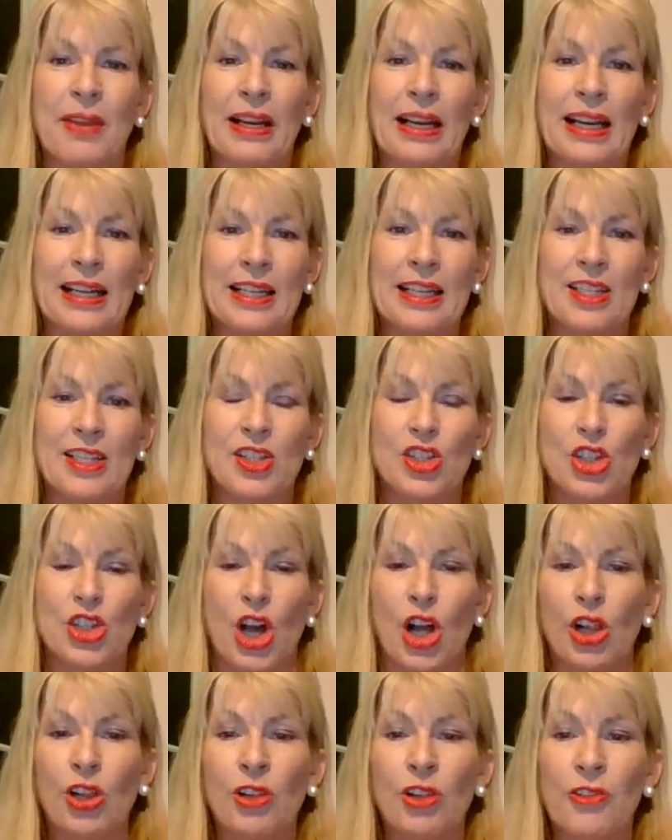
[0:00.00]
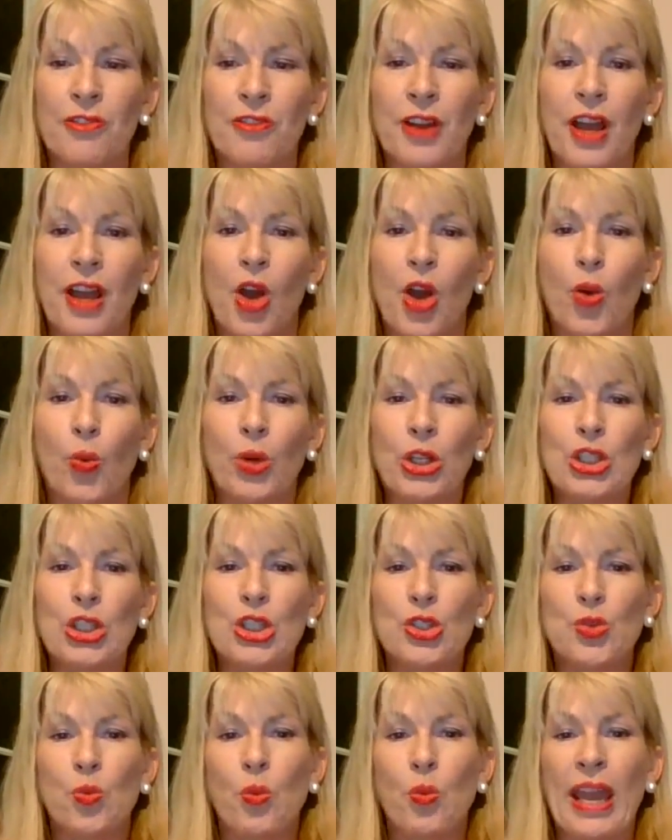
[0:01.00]
something like a dissolve,
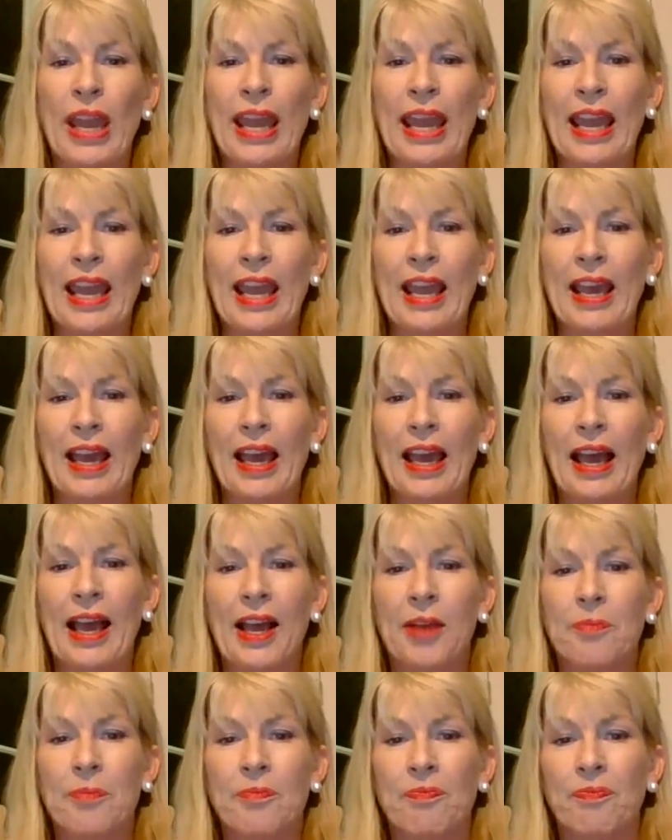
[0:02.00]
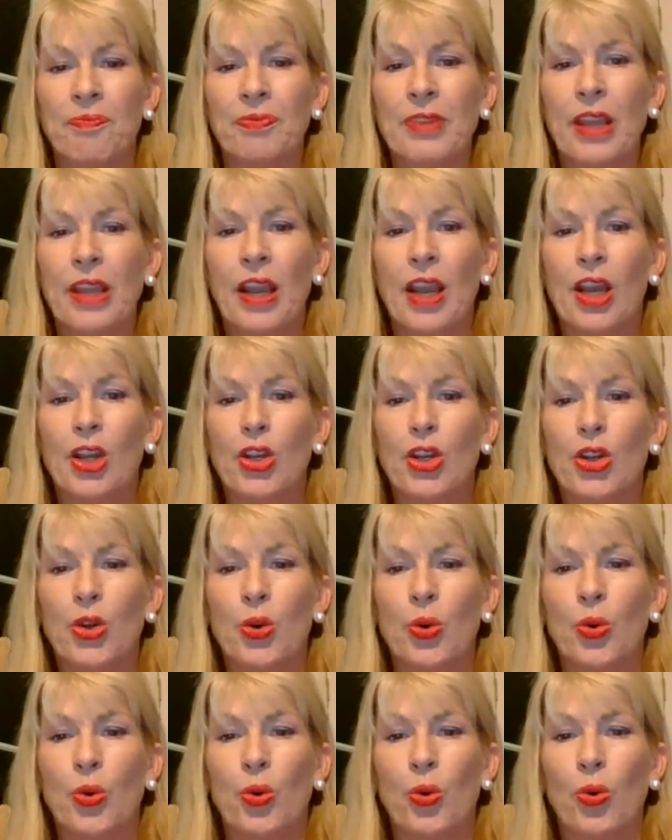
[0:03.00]
which is where
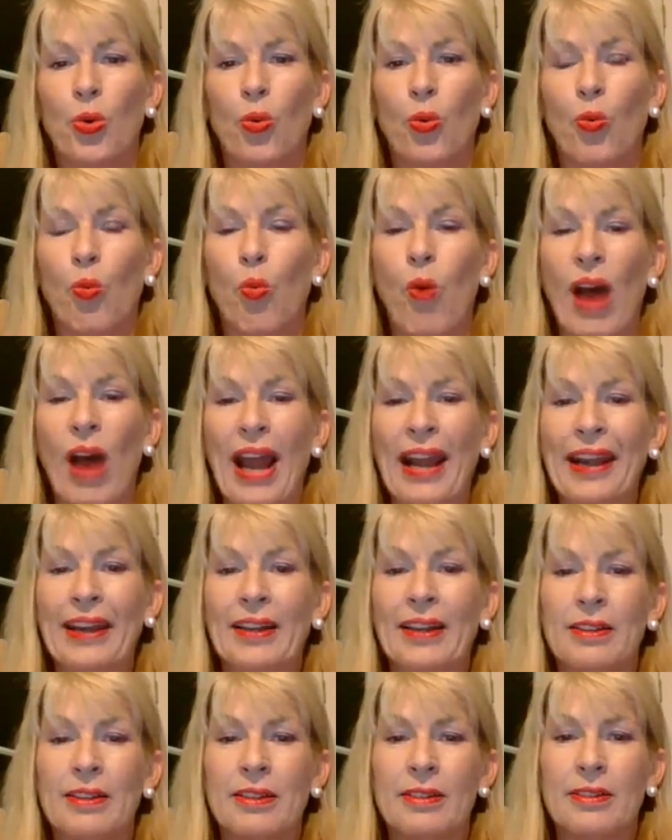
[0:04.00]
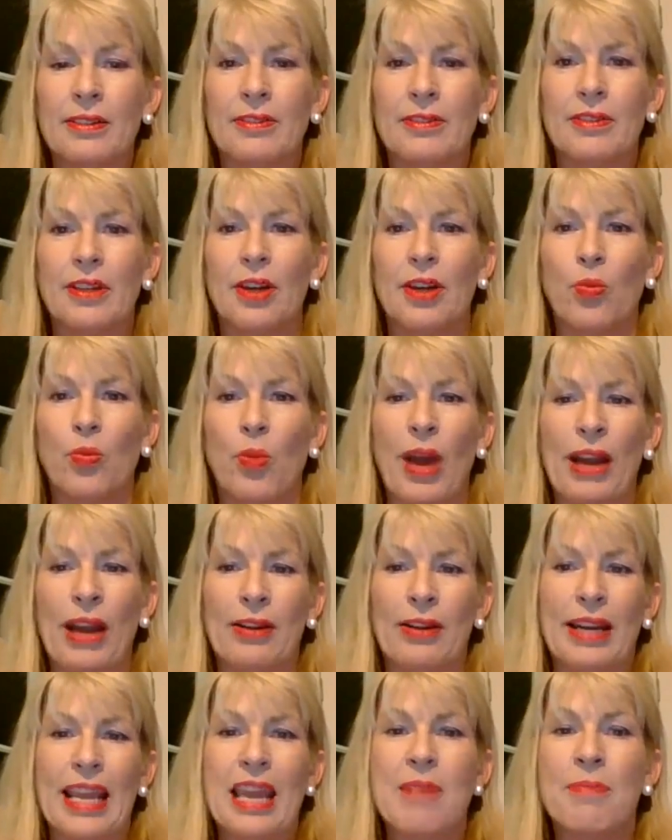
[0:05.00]
your one
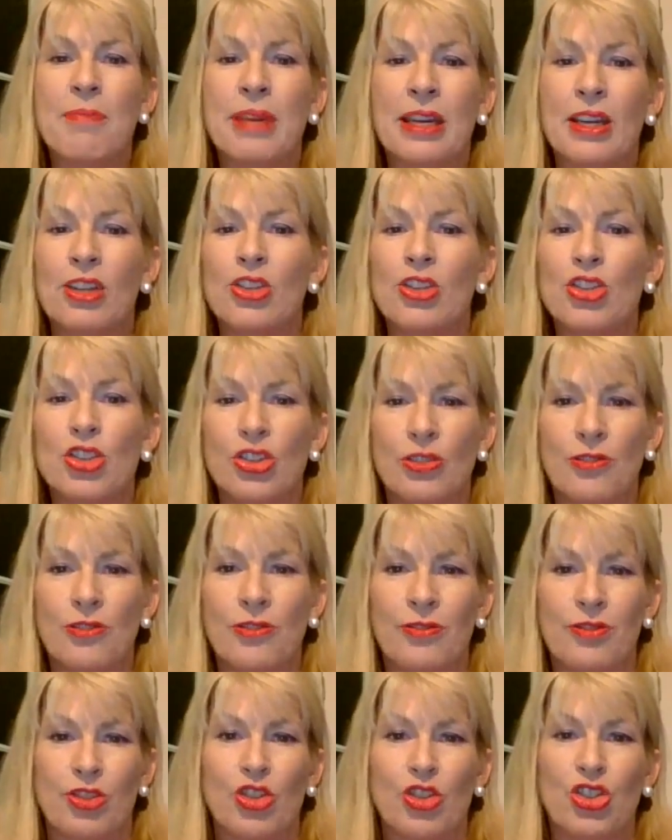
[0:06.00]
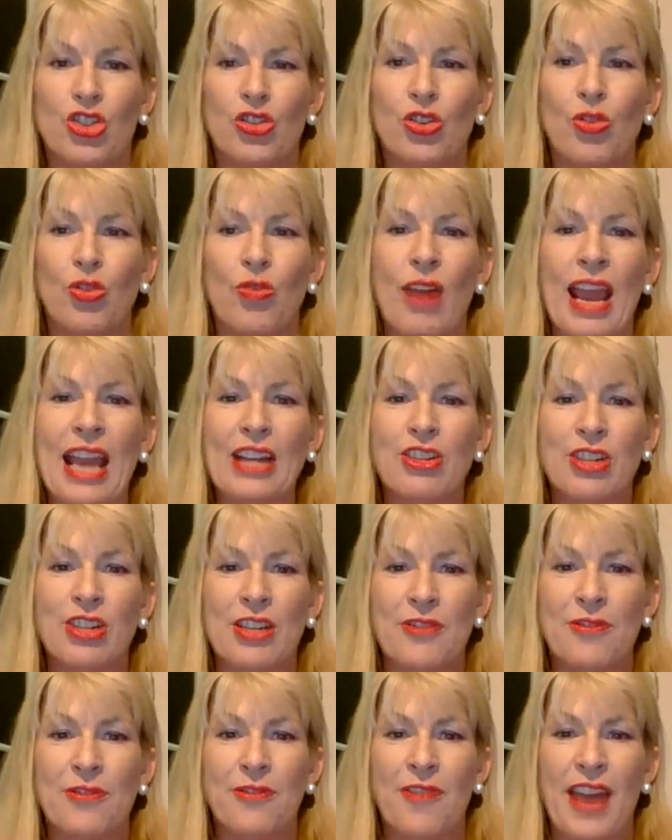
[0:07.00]
image
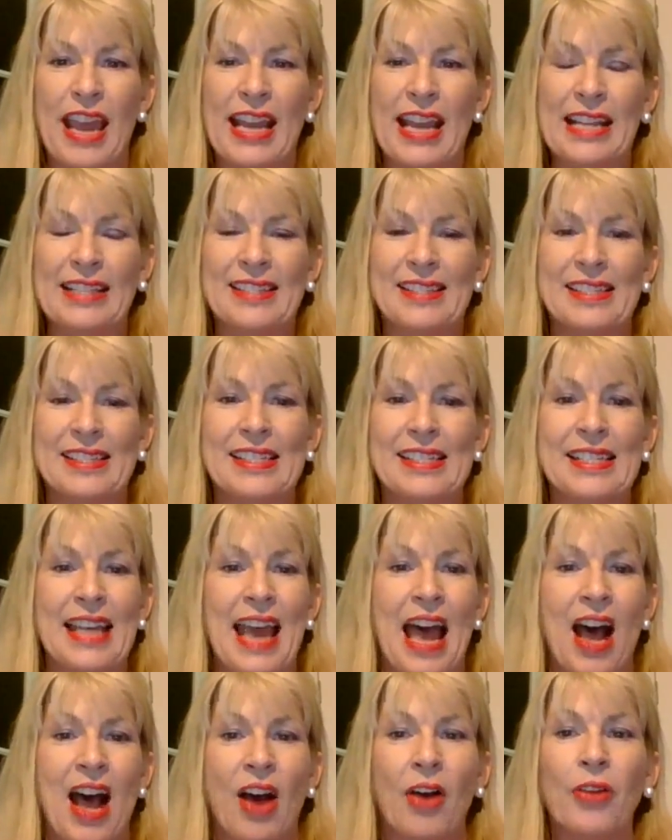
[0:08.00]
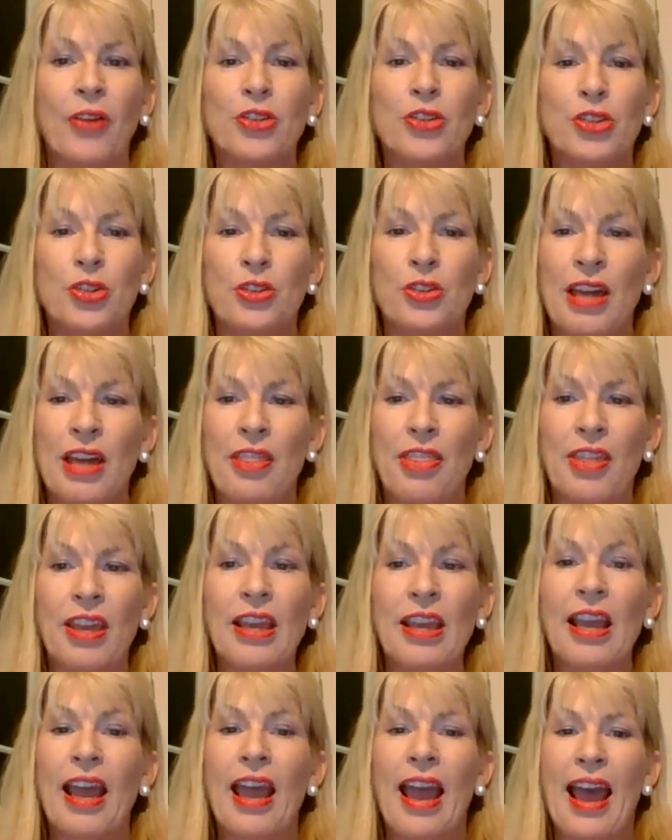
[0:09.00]
gradually fades down to nothing
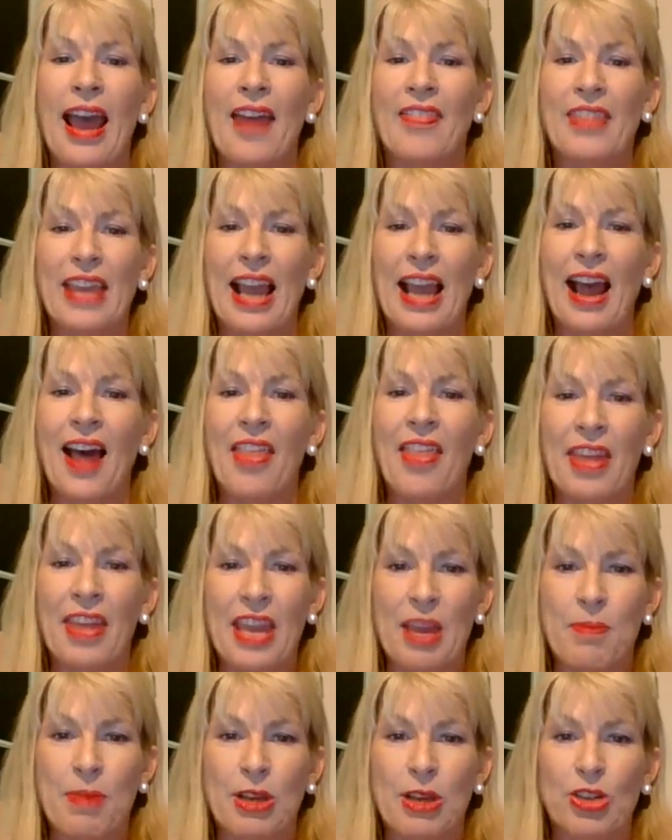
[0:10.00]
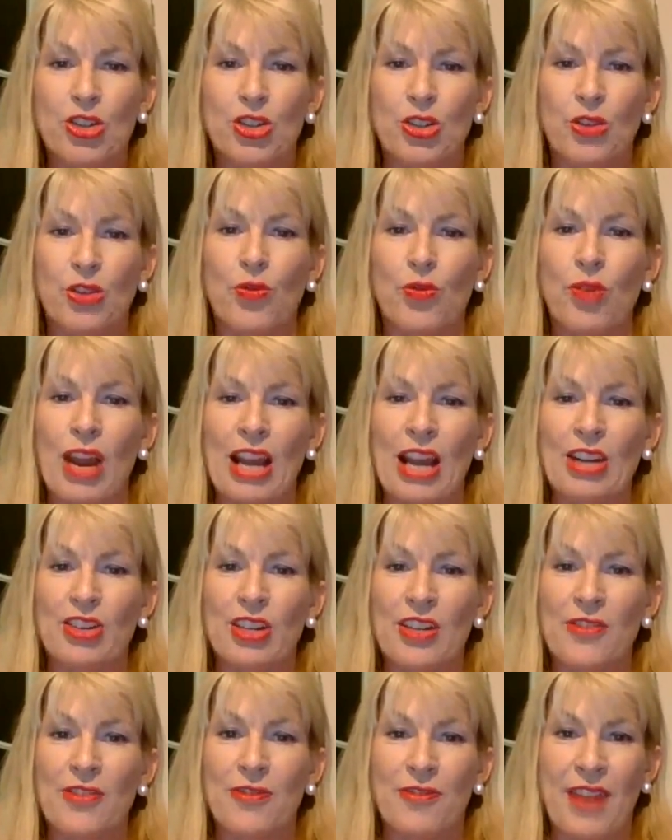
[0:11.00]
and the other image sort of
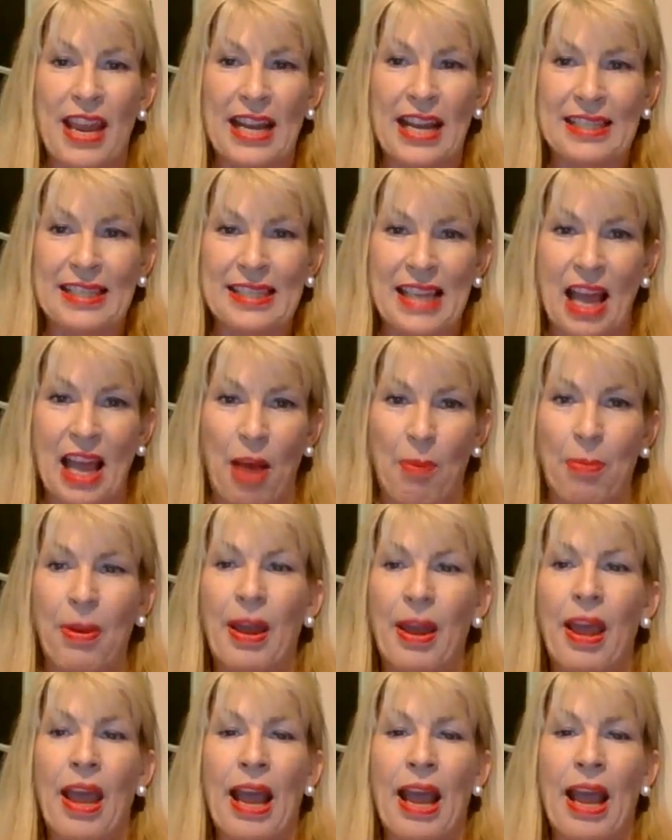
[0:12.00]
gradually fades up.